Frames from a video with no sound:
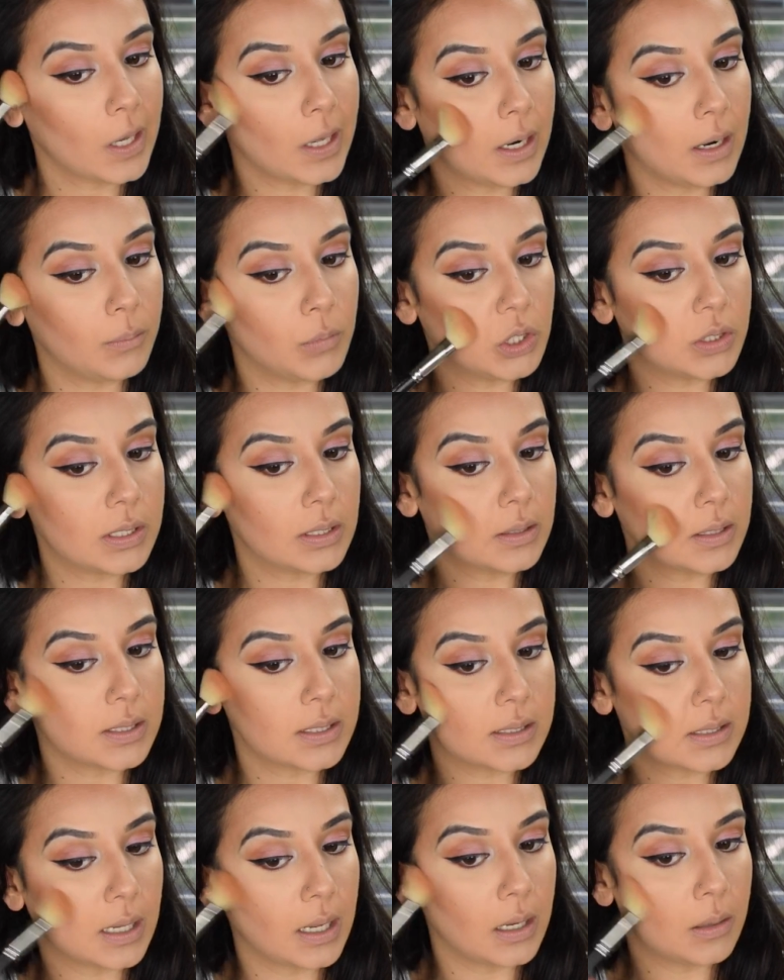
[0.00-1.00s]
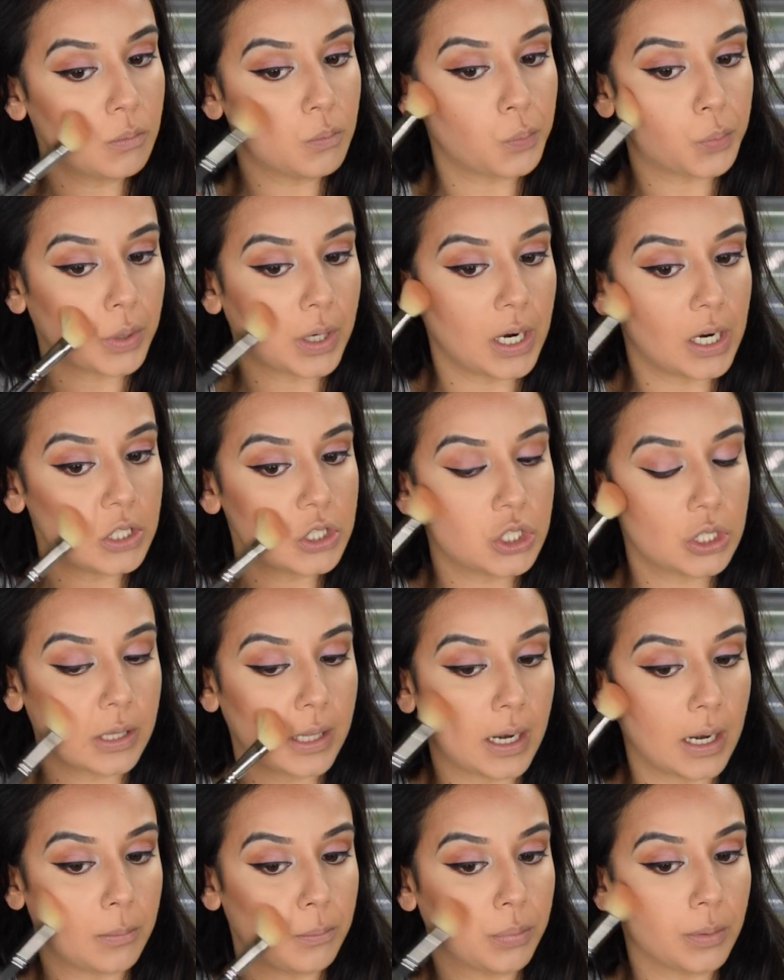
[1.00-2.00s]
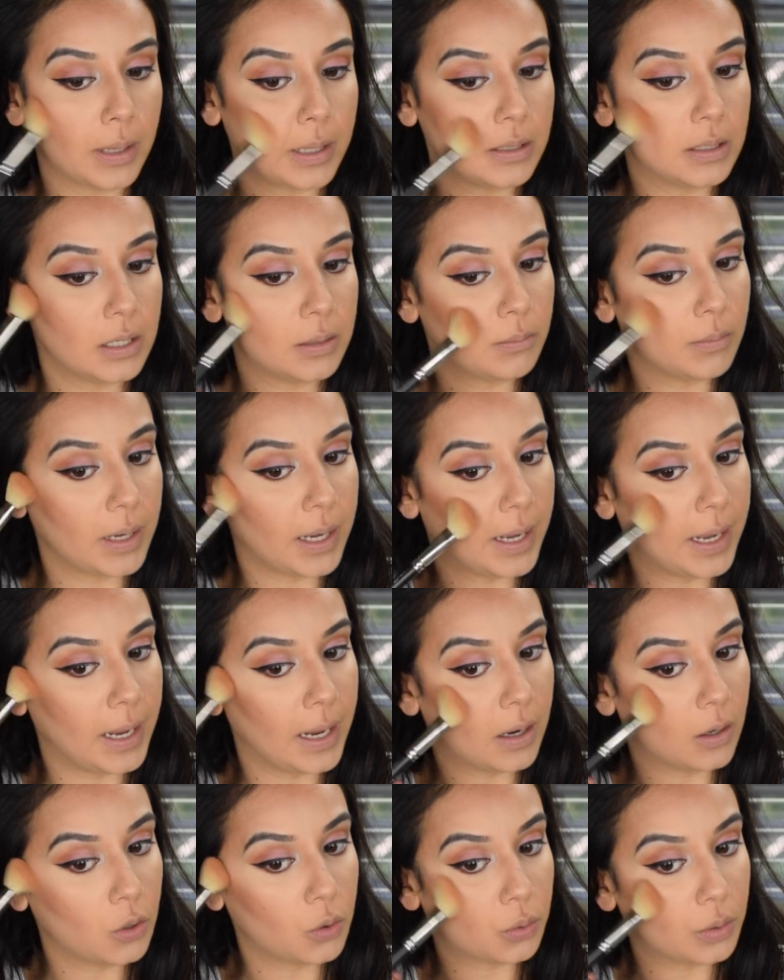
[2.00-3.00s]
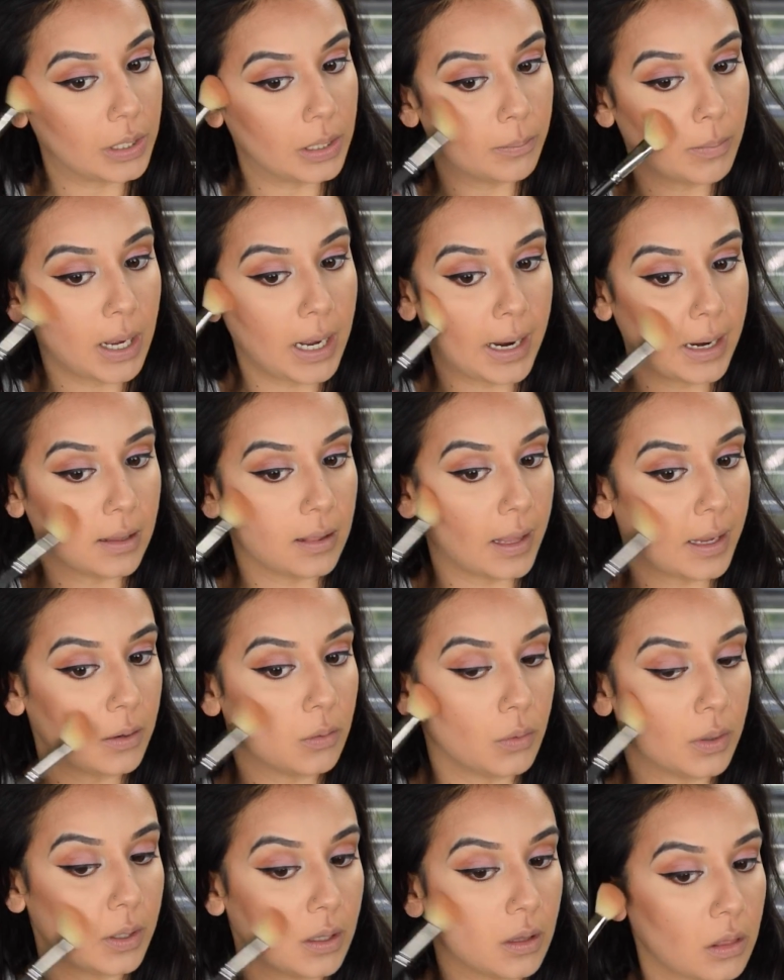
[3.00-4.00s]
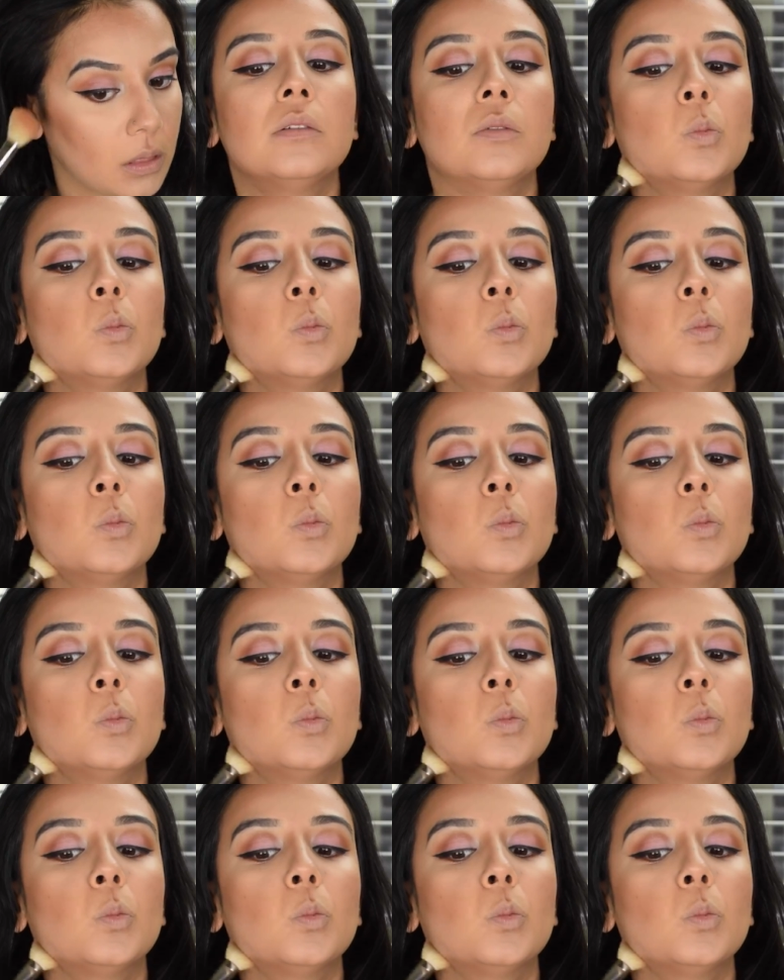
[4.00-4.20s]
And I'm using the same brush that I blended my cream highlight with.